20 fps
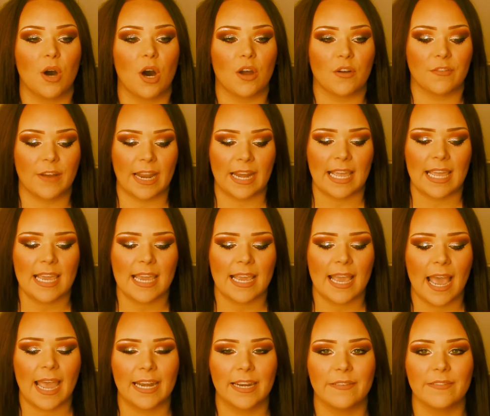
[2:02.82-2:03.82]
already, it
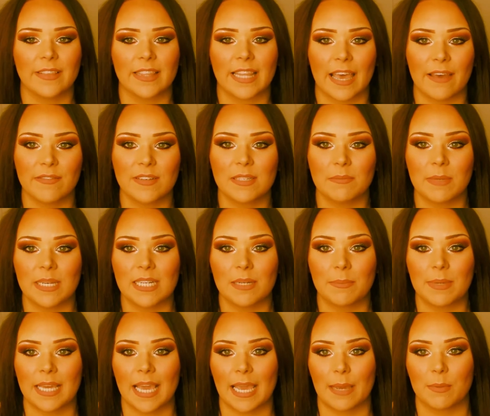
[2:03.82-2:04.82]
kind of left me to
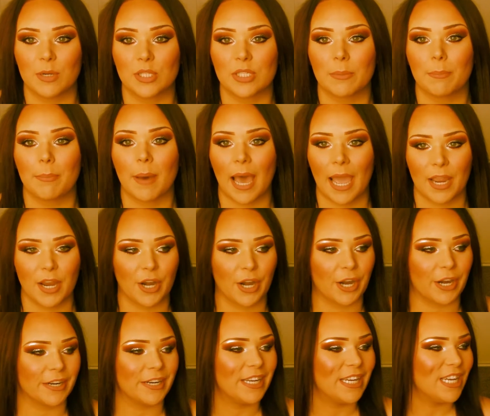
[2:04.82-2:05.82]
be able to buy
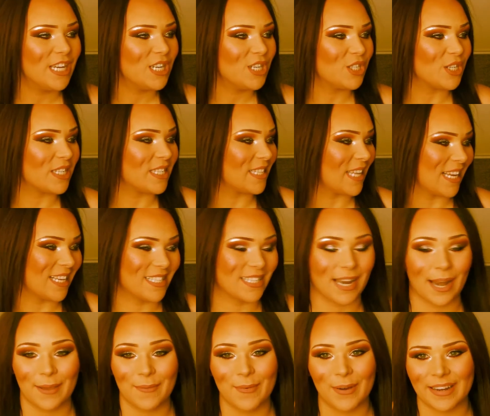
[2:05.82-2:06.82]
her just things
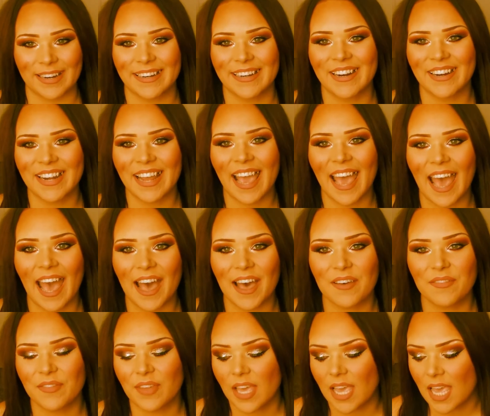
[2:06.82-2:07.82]
that I wanted her to
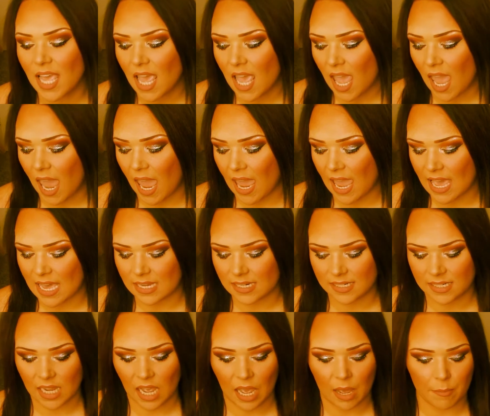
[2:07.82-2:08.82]
have.
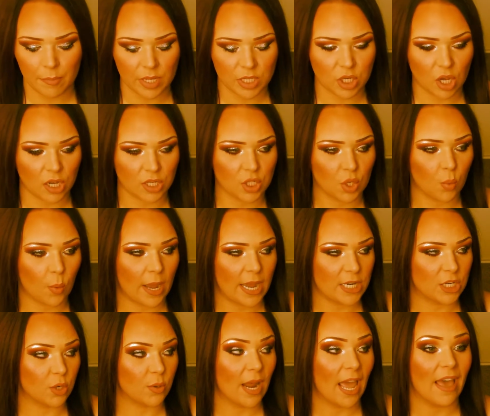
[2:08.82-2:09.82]
And that's also why
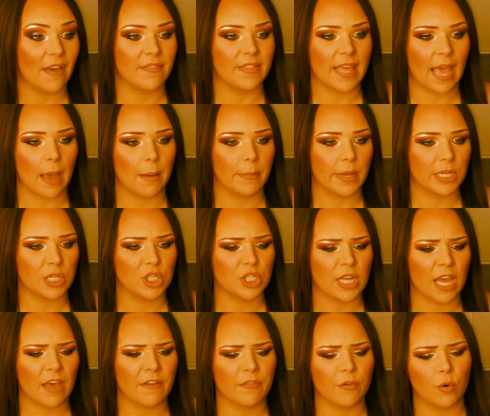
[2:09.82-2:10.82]
I don't have that much
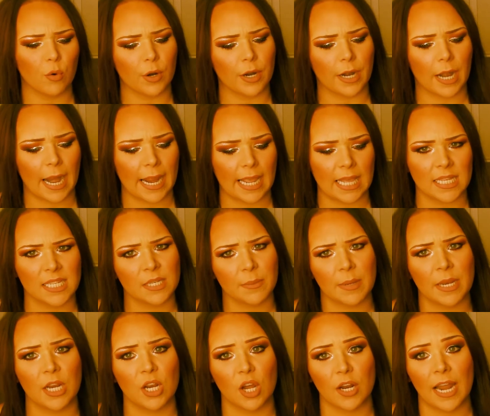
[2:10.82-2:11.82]
stuff, or I guess
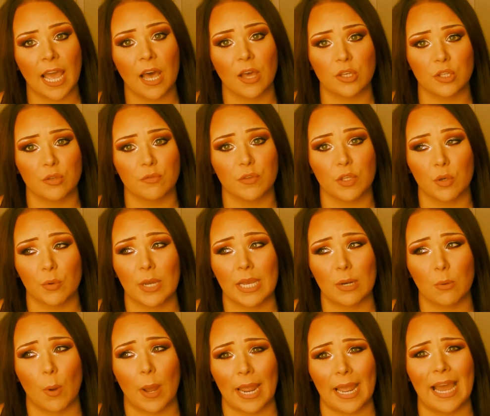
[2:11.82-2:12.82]
depending on how you view
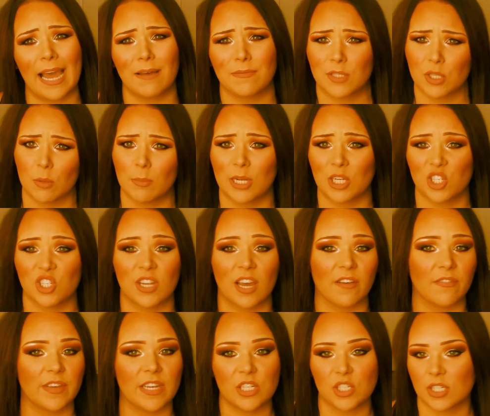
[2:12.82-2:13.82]
it, why I have so much
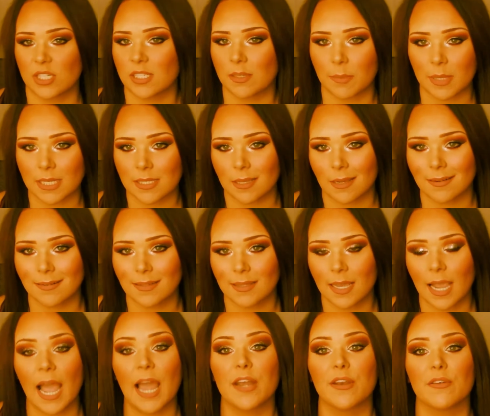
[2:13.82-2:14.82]
stuff. It just depends on
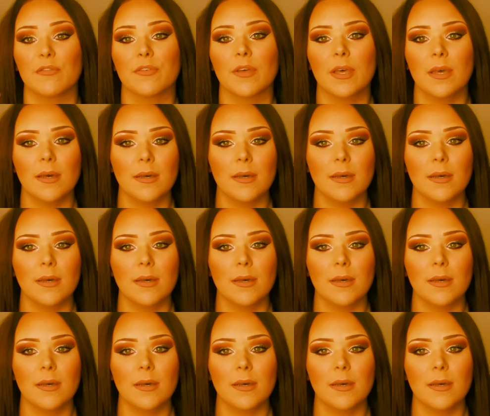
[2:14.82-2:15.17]
the kind of